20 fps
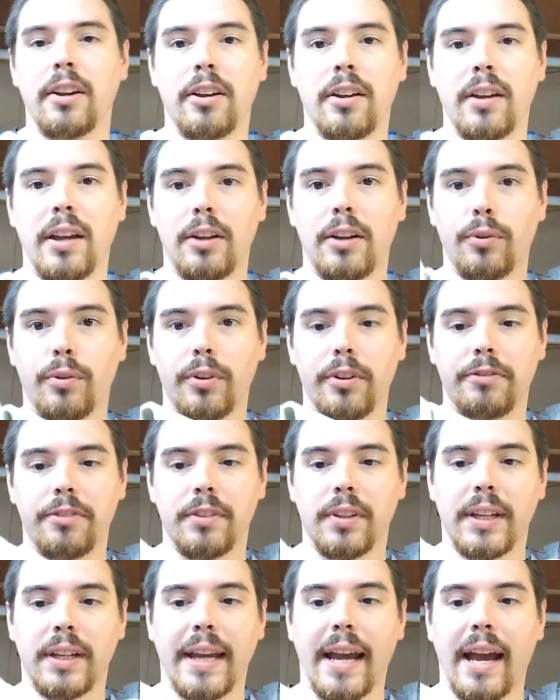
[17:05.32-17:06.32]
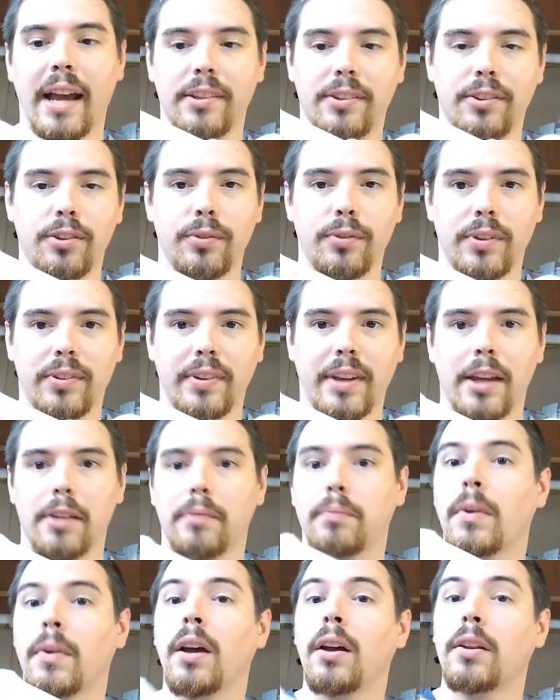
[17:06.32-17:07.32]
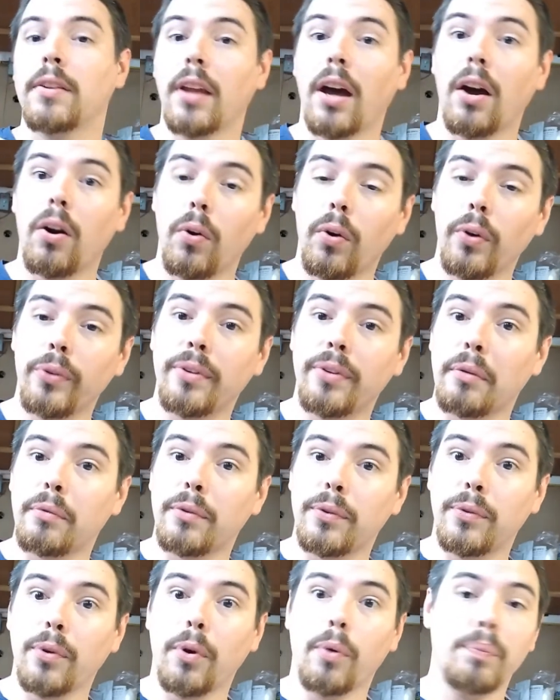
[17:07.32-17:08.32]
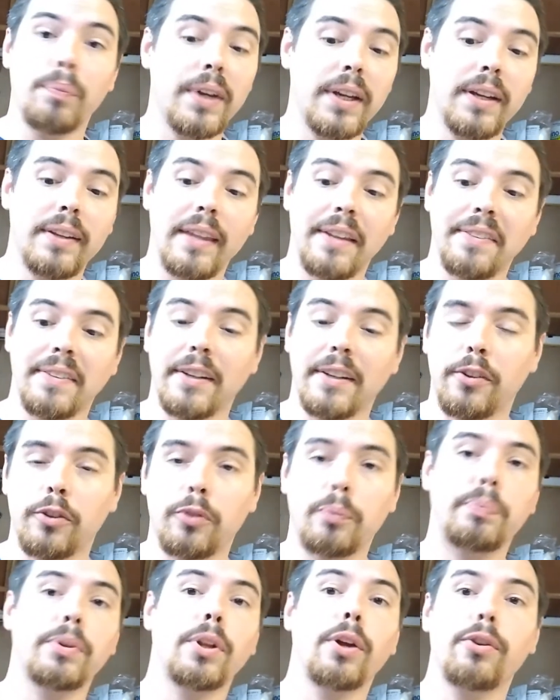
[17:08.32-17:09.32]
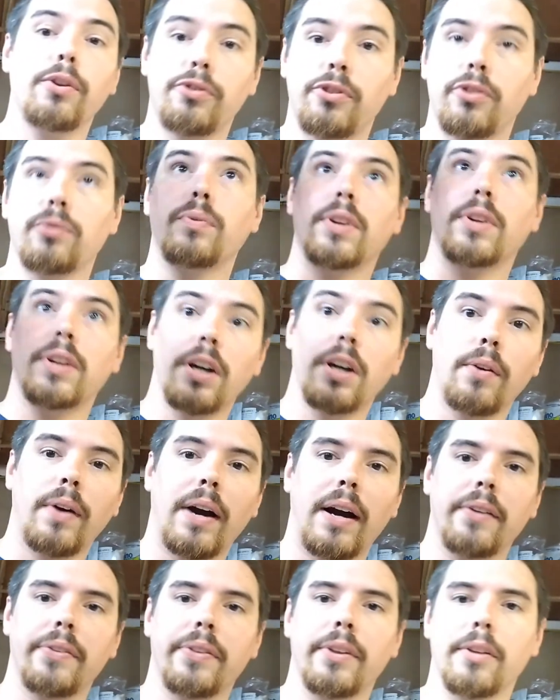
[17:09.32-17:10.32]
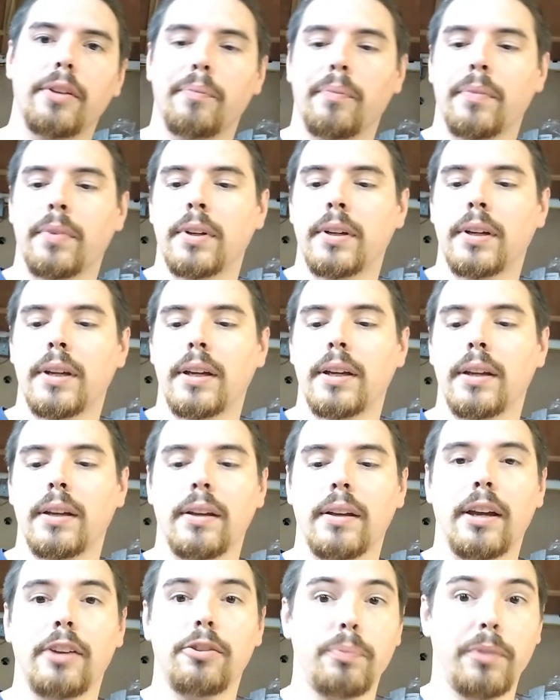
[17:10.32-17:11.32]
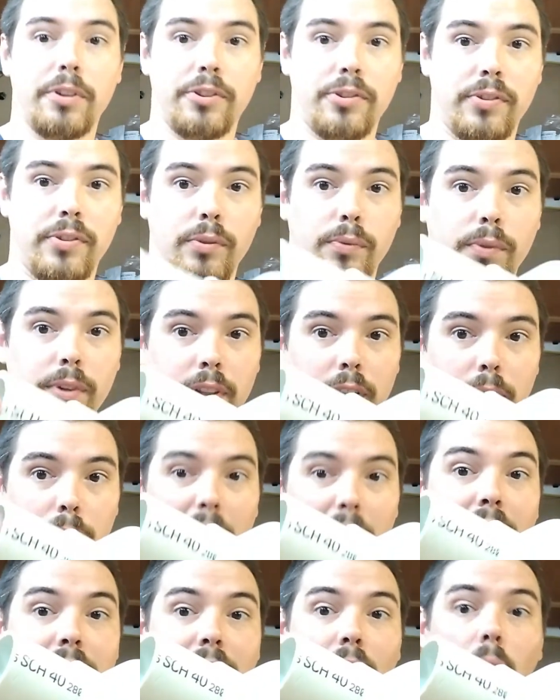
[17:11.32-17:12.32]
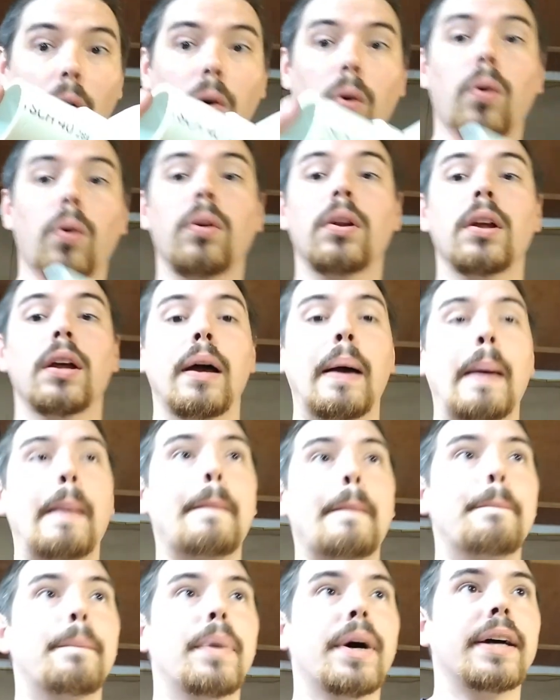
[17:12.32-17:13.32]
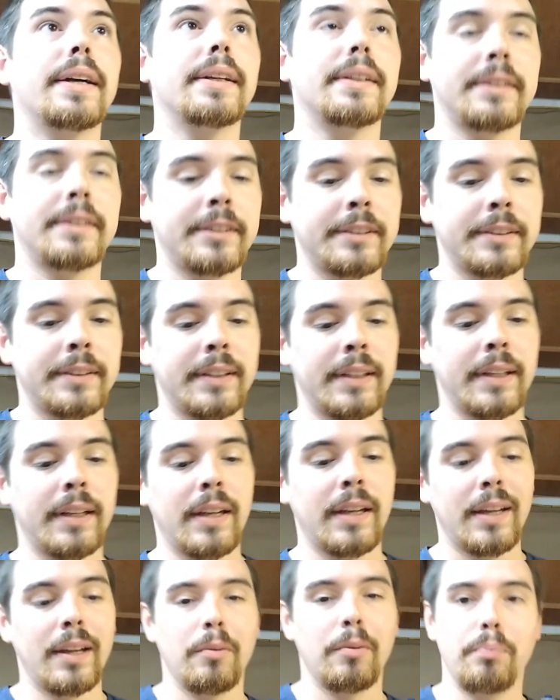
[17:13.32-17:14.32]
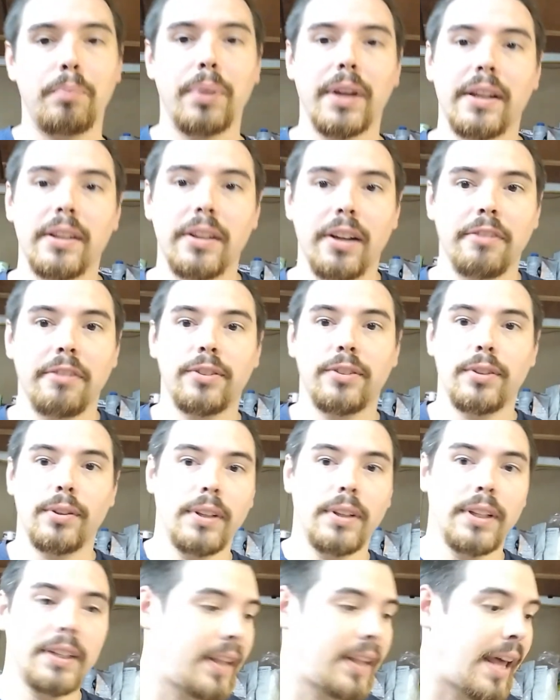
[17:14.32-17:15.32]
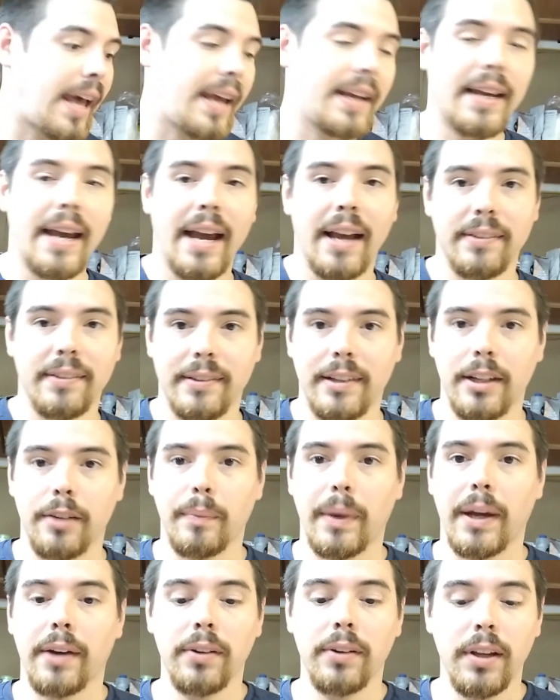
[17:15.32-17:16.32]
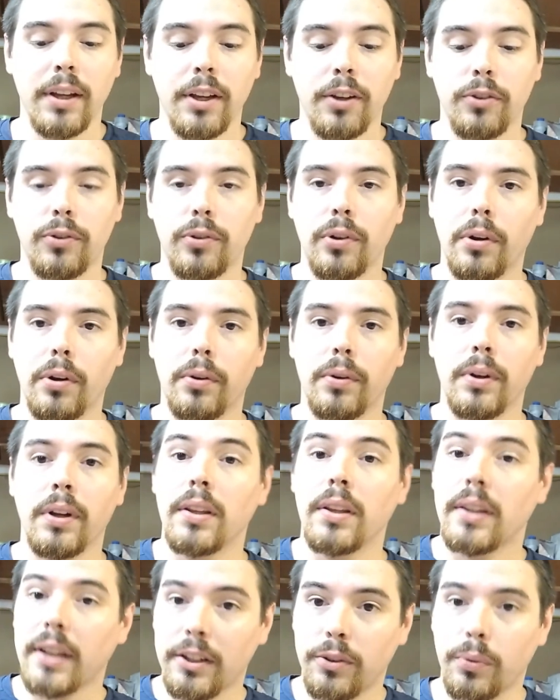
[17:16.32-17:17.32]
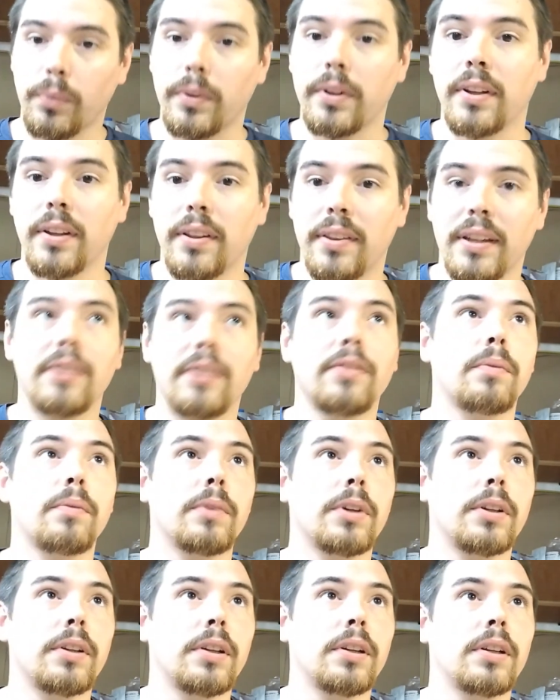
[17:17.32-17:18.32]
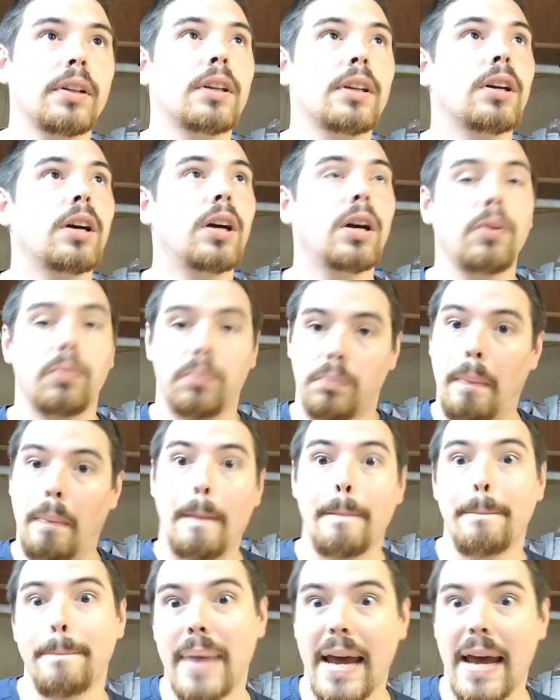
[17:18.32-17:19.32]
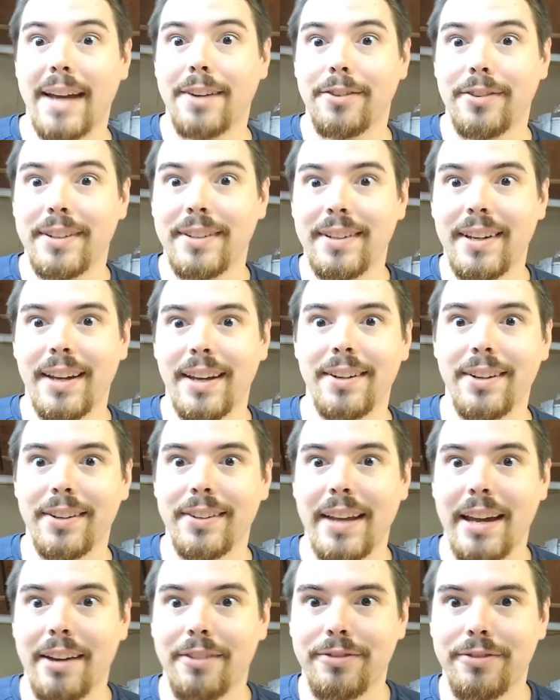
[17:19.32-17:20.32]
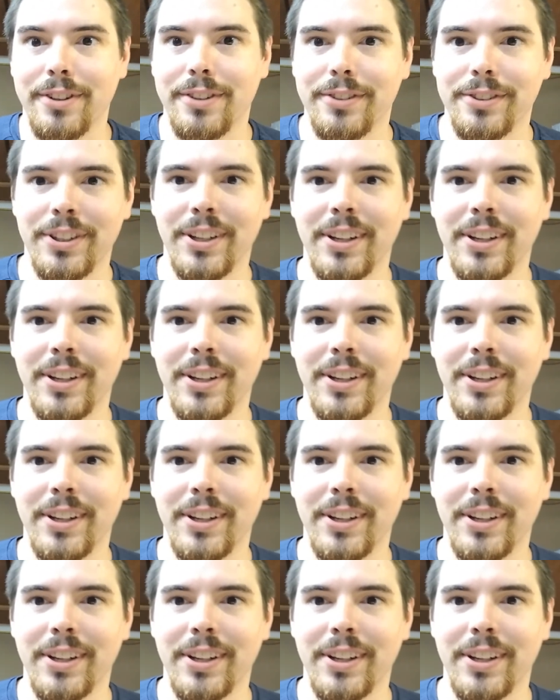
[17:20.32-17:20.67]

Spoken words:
in order for the gas to escape. Not holes that were so big that the explosion would go out them as much as it would the main hole, but big enough to let that gas come out. So that's one of the things I'm gonna... Oh, battery dead on that phone.